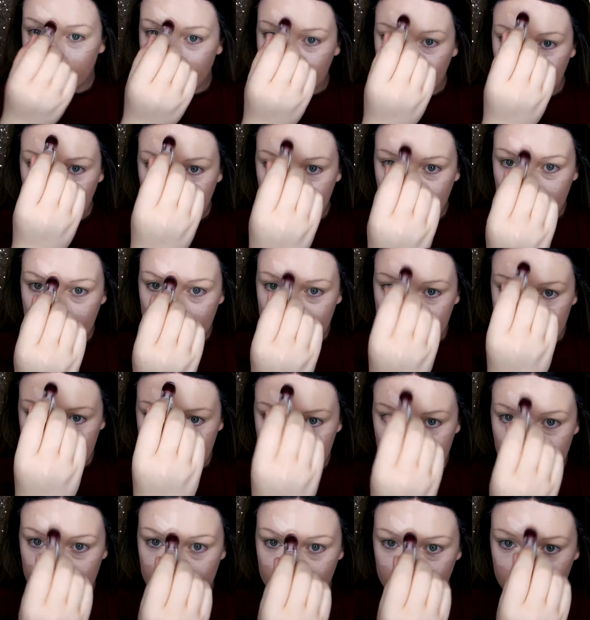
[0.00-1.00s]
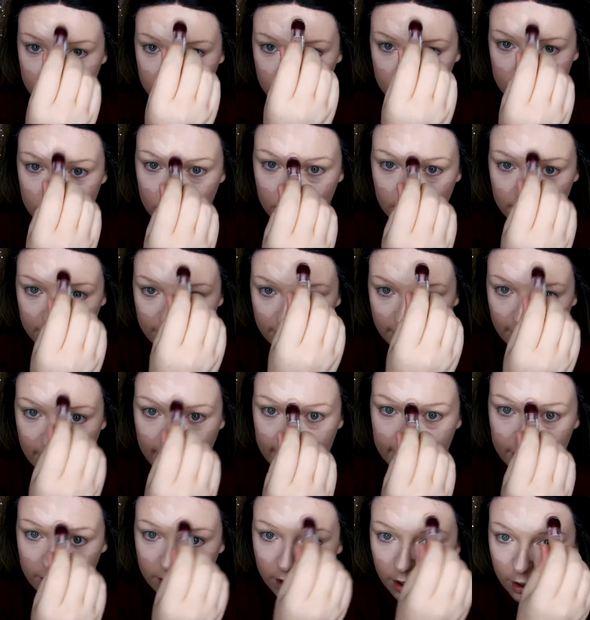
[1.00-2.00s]
for years and it was just one that
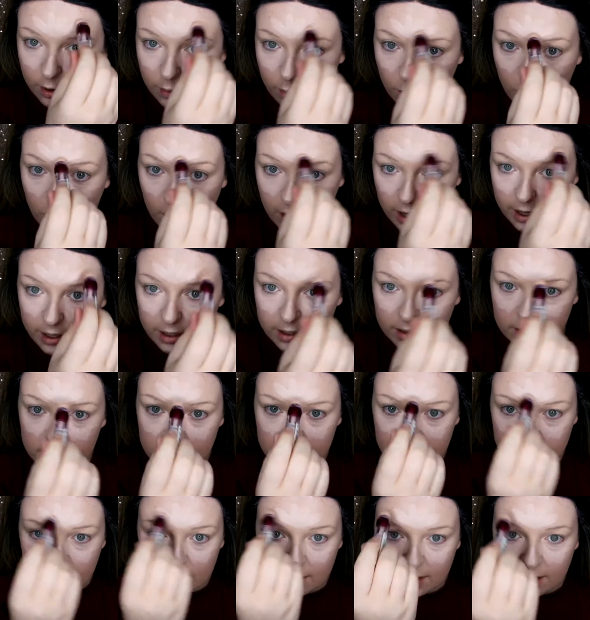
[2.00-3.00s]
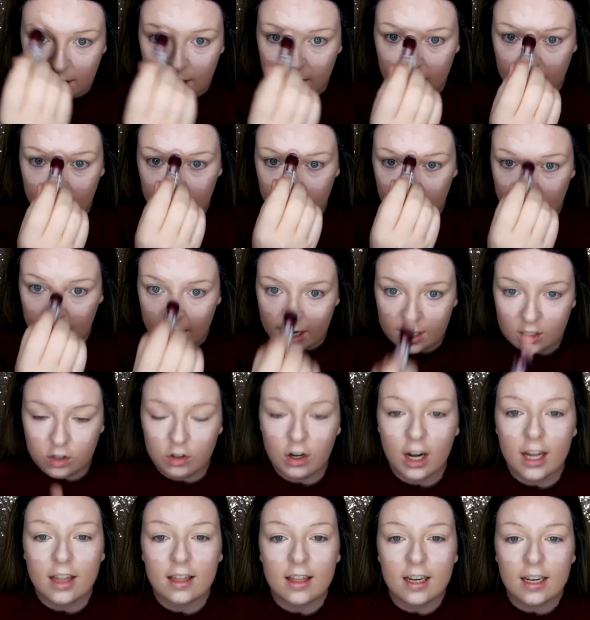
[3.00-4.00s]
I know works. I
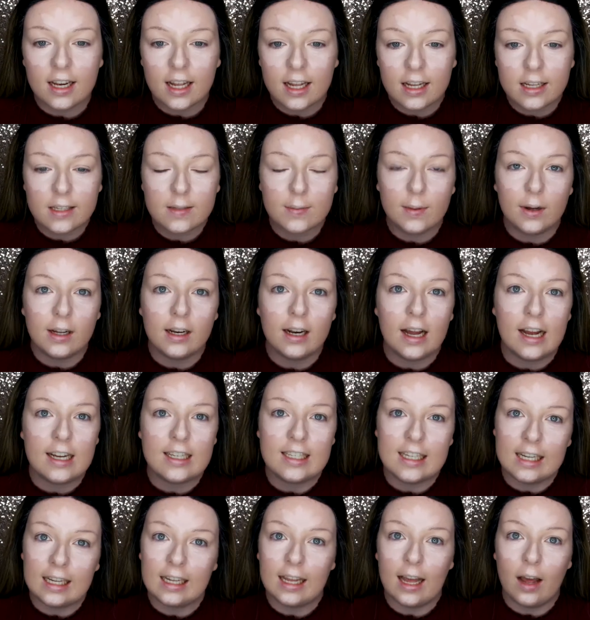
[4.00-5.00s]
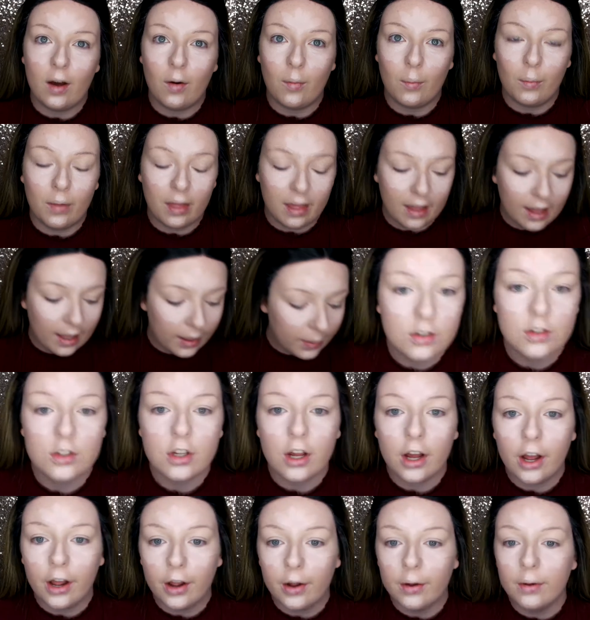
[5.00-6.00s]
tried the NYX one, I didn't get on with it.
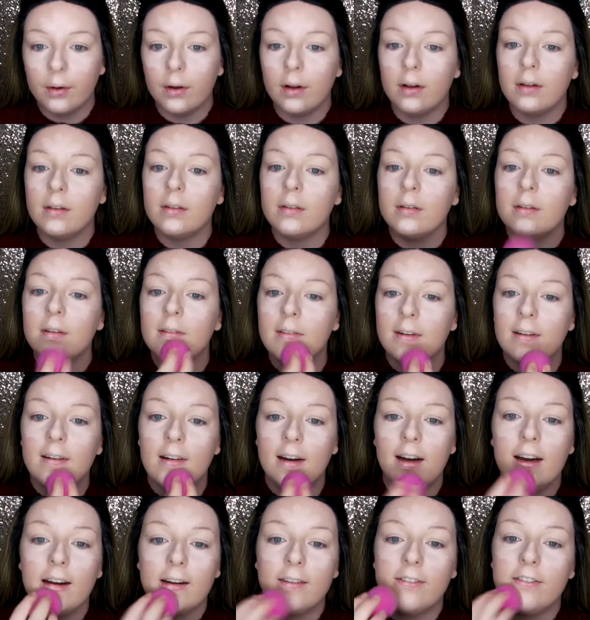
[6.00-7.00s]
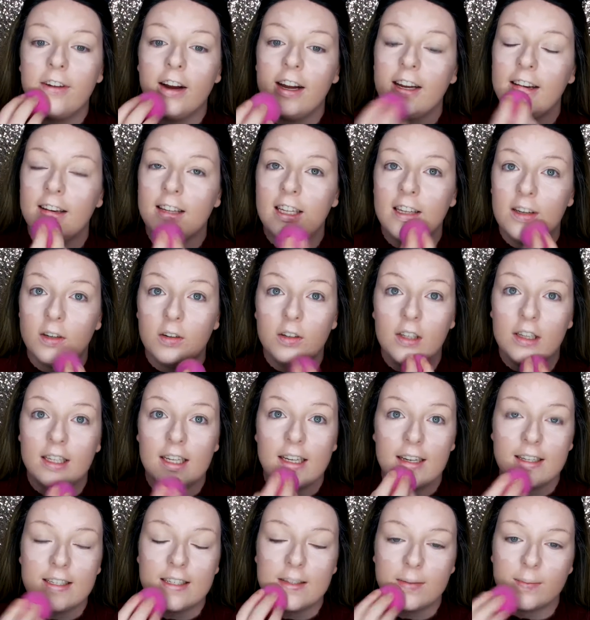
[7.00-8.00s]
So I finally got
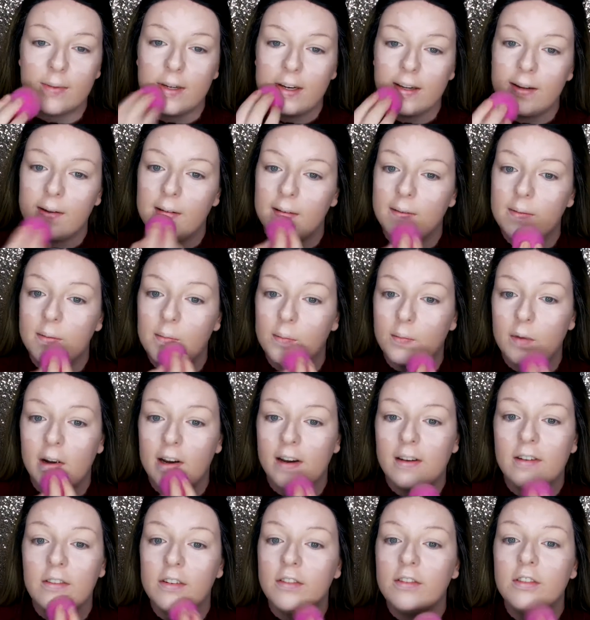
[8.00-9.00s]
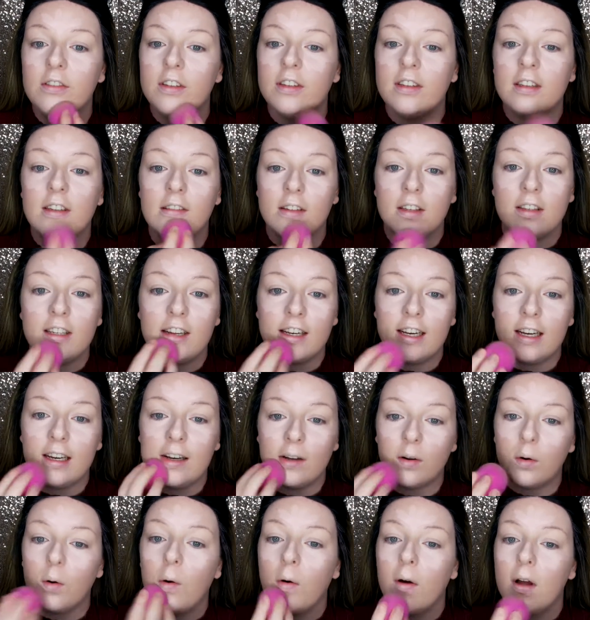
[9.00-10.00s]
this when I went and did a
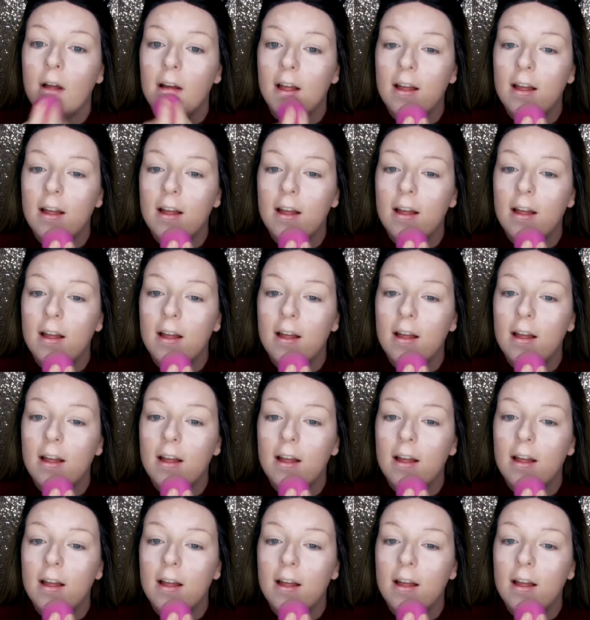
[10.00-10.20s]
little